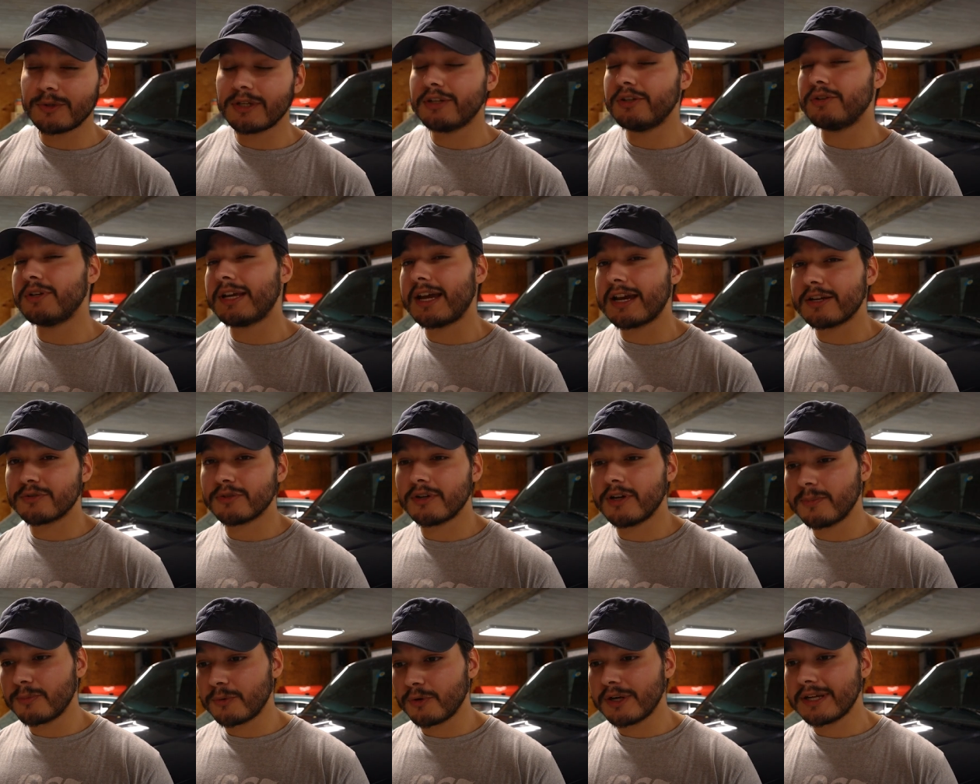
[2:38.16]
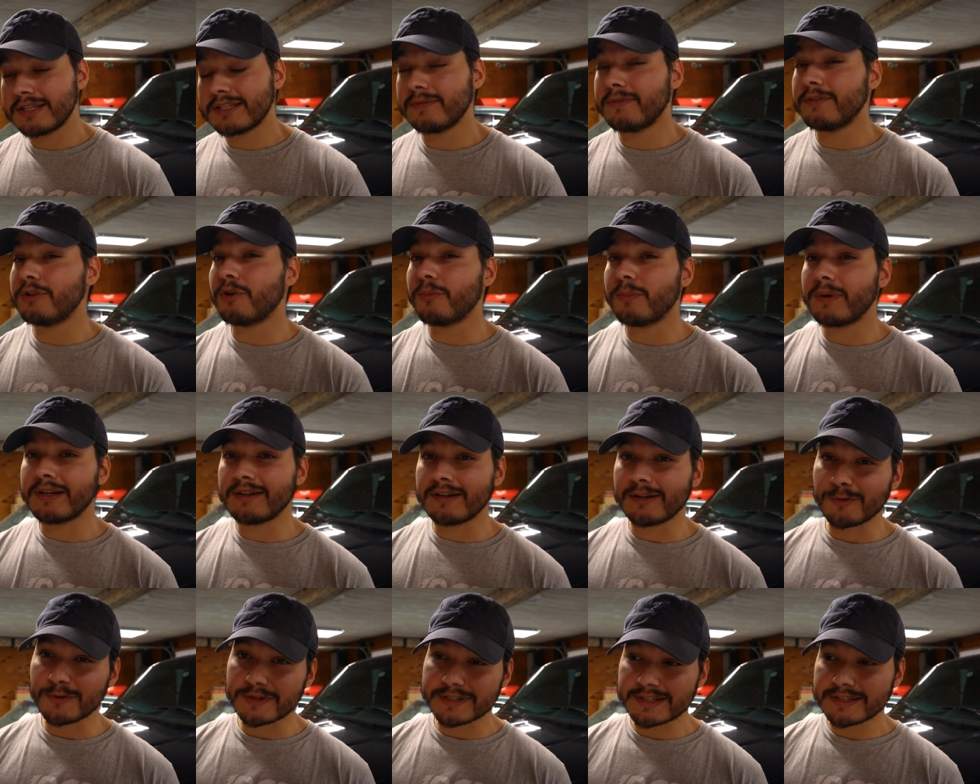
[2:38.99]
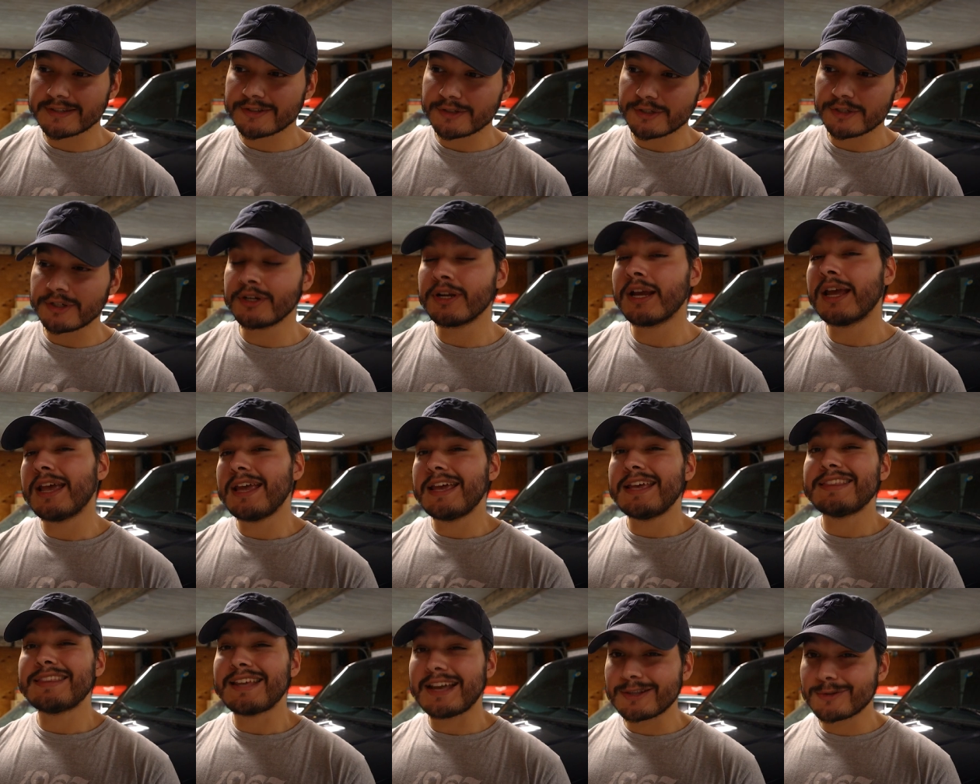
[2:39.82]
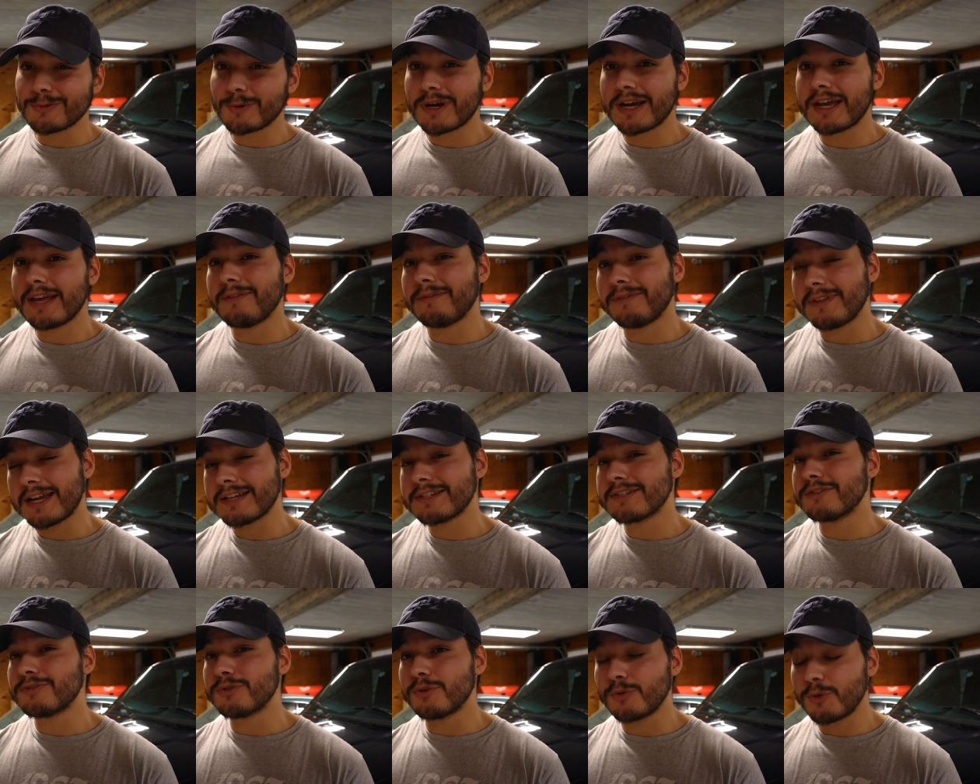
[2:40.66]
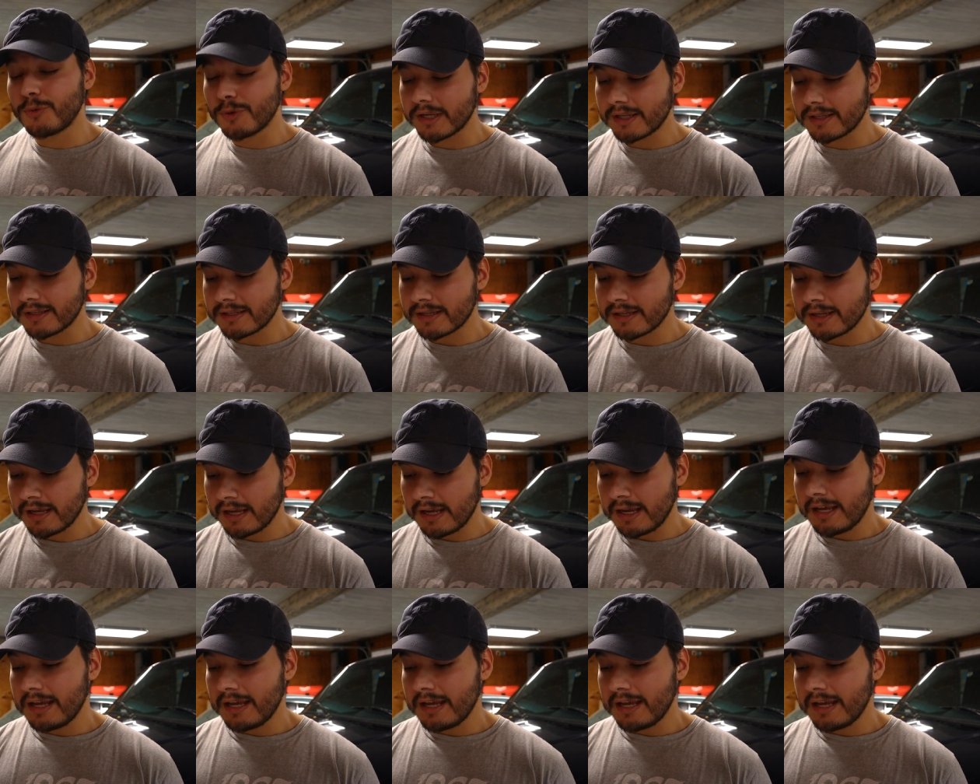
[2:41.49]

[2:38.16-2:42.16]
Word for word: when you do casual upgrades, if you don't put in a resistor, that's why it flashes so quickly.